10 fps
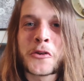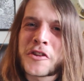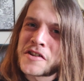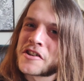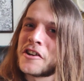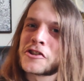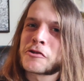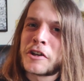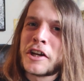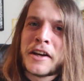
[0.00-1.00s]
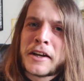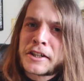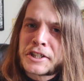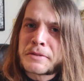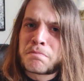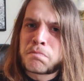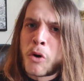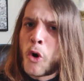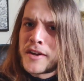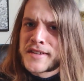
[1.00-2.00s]
to this country should
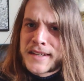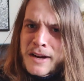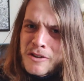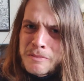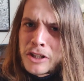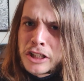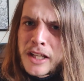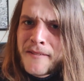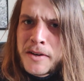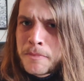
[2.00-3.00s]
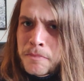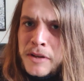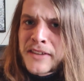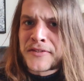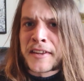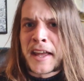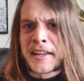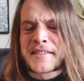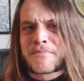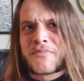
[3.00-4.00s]
poison our beloved beef
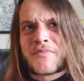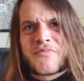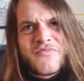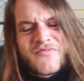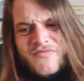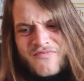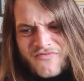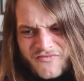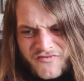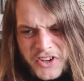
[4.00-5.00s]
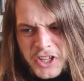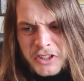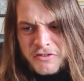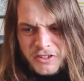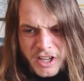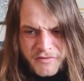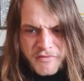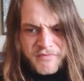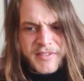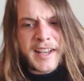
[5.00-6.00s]
tanks. For the love
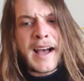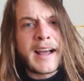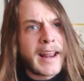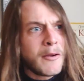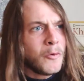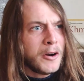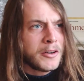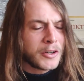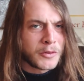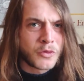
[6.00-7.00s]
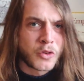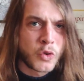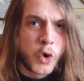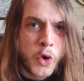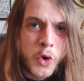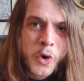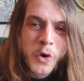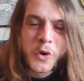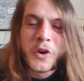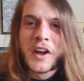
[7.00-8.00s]
of God, I wonder
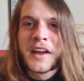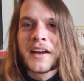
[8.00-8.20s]
who